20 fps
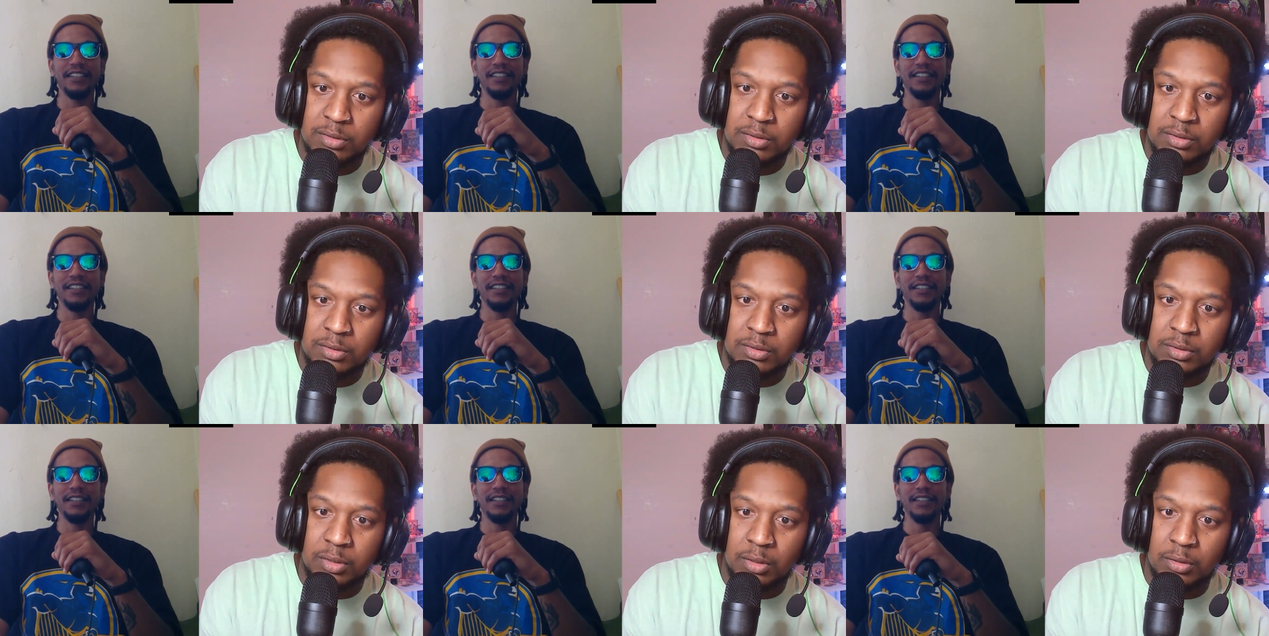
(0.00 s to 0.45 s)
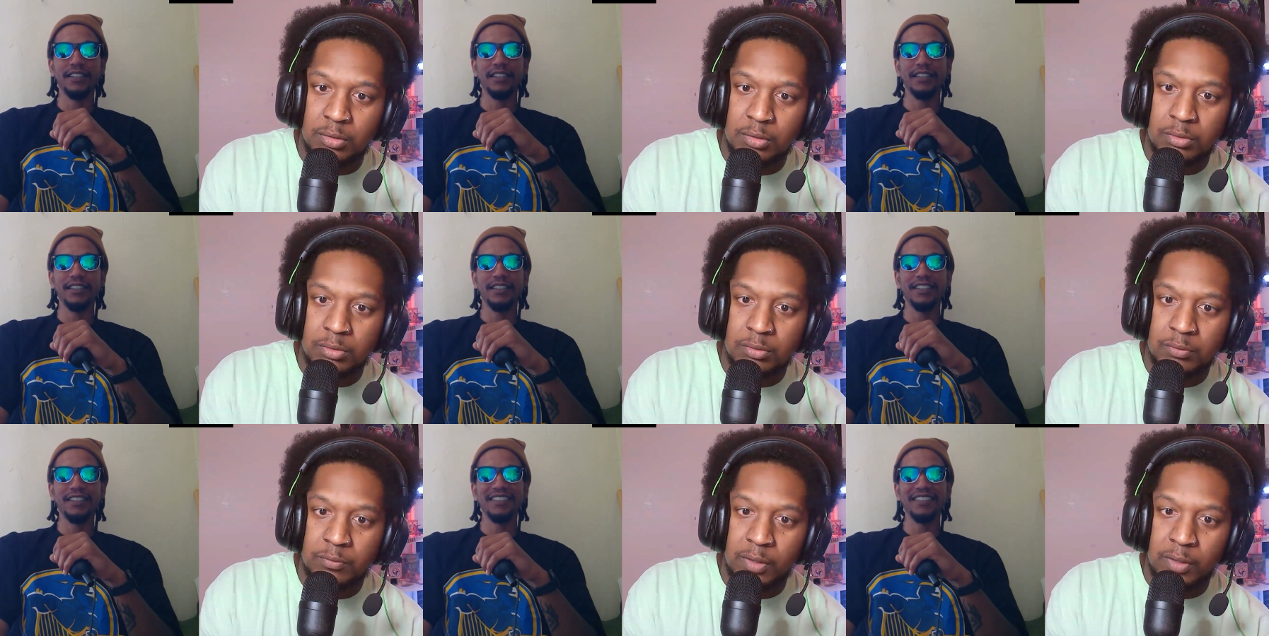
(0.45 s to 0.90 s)
Speaker 1: so
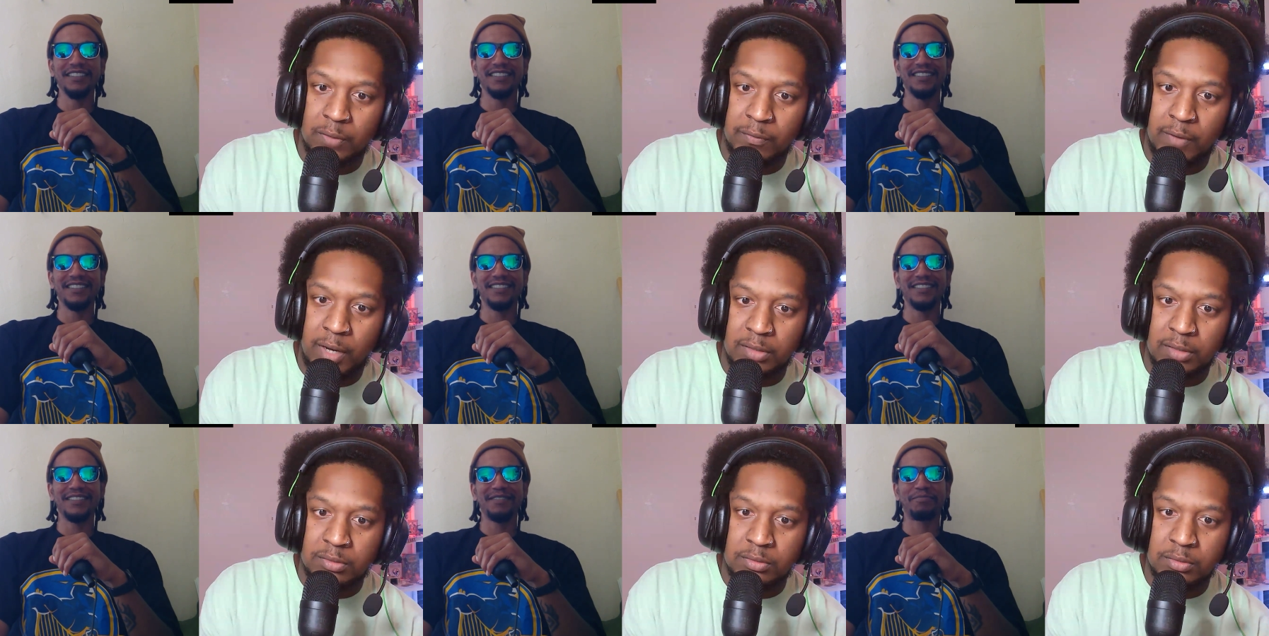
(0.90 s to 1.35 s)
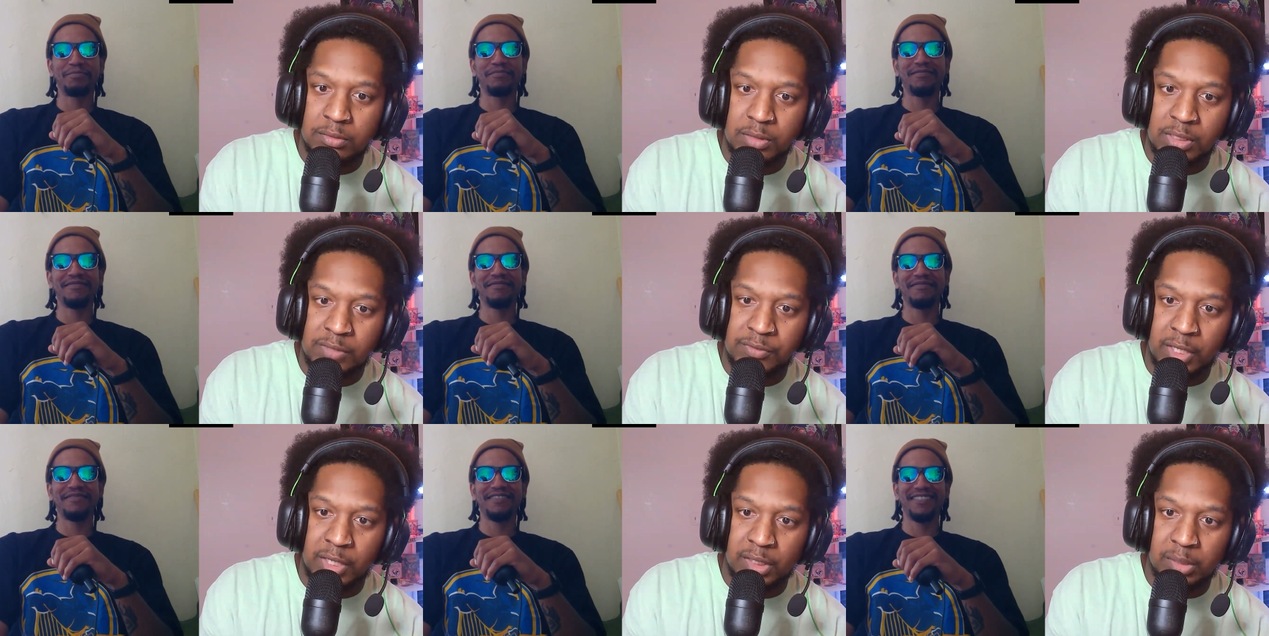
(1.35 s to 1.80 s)
fuck Fox. Get
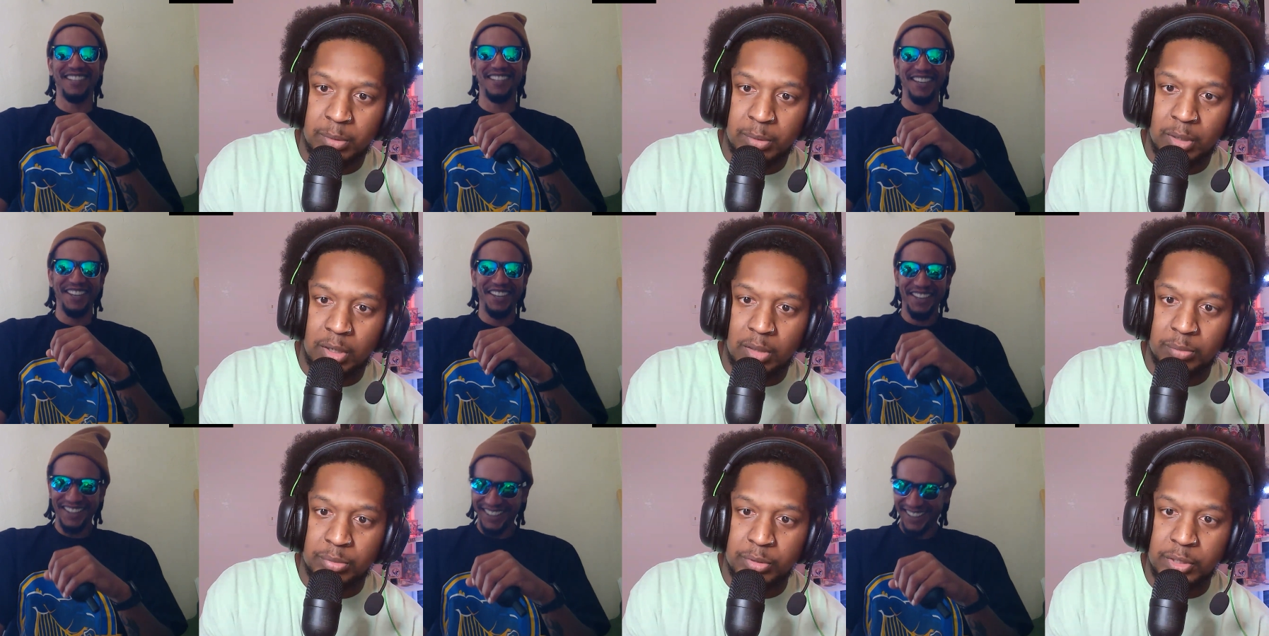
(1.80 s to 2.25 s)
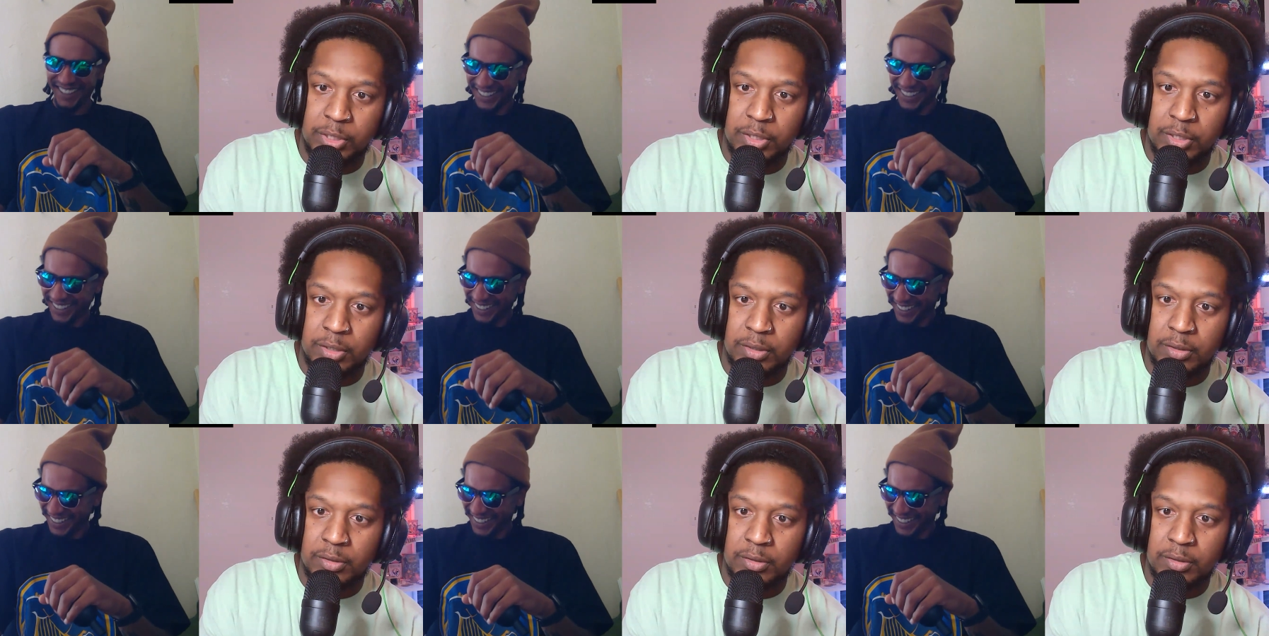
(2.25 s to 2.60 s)
Shaq the ball. I'm prettier.